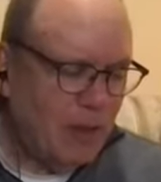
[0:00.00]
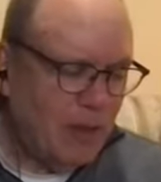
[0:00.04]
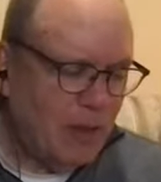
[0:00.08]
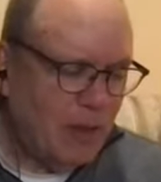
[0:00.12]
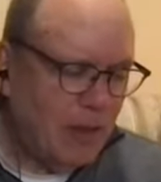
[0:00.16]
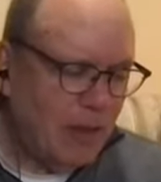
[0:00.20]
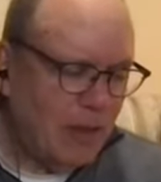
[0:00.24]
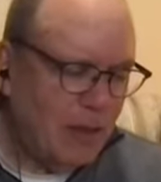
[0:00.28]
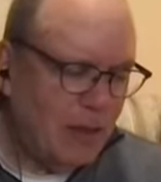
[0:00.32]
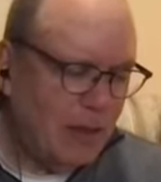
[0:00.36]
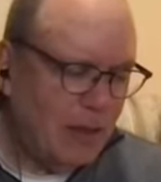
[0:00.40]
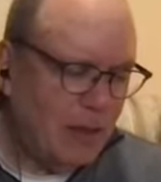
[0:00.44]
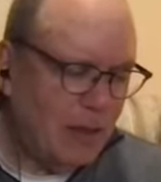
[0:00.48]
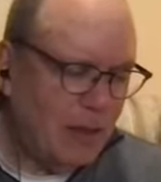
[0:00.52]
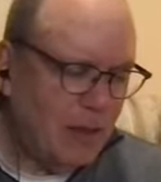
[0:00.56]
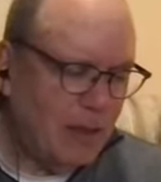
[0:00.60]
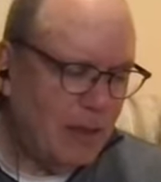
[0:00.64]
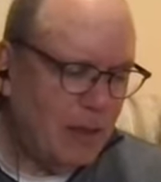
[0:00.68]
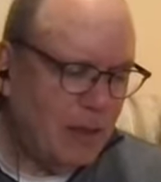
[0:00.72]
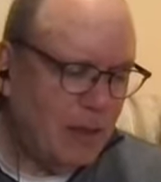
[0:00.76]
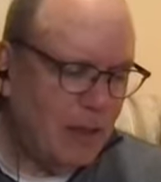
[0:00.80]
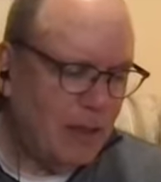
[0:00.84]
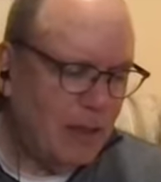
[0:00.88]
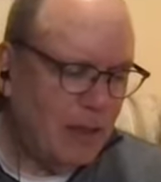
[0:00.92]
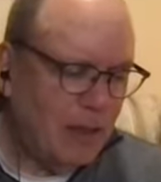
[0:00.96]
as I
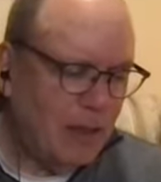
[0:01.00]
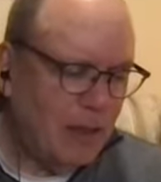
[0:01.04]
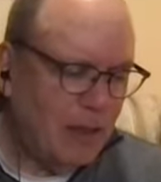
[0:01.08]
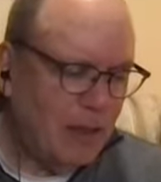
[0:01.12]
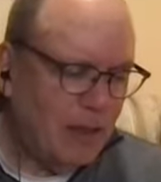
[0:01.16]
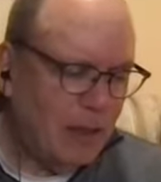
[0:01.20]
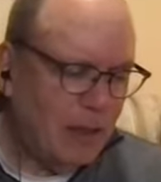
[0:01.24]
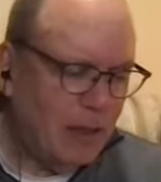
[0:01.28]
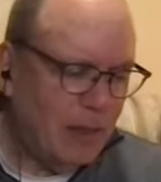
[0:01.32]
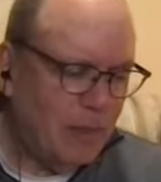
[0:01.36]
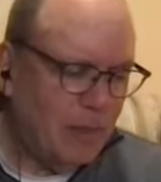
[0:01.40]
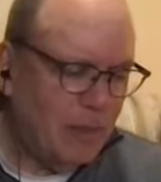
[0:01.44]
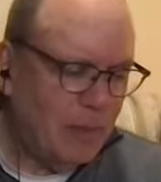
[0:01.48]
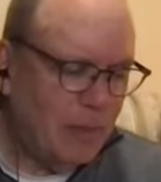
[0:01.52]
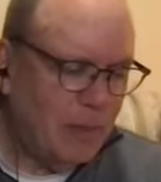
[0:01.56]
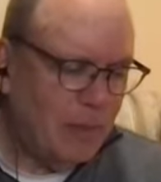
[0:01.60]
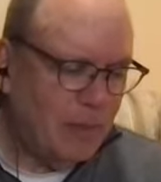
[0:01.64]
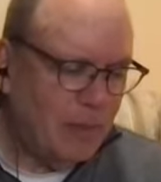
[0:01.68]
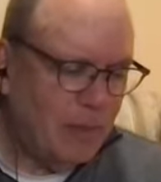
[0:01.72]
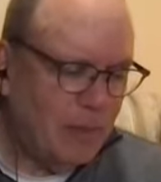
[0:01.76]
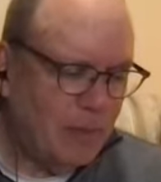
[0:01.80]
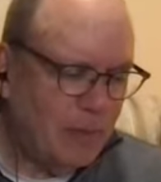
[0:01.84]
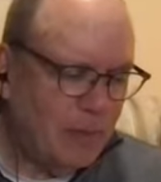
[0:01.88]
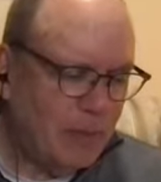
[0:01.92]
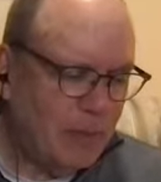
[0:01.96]
said, um,
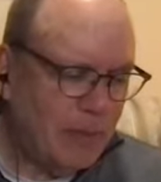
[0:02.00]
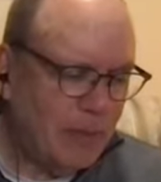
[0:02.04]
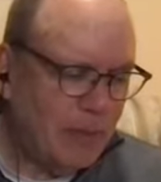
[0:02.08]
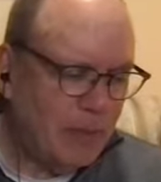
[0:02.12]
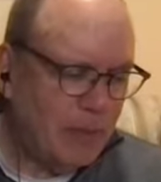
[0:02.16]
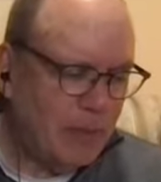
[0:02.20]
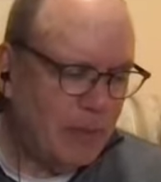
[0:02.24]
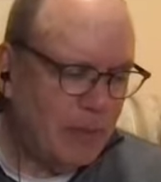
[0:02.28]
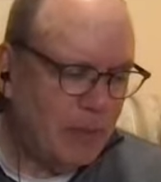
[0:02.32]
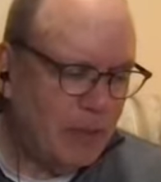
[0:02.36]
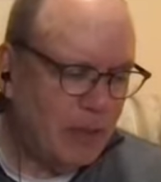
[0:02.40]
step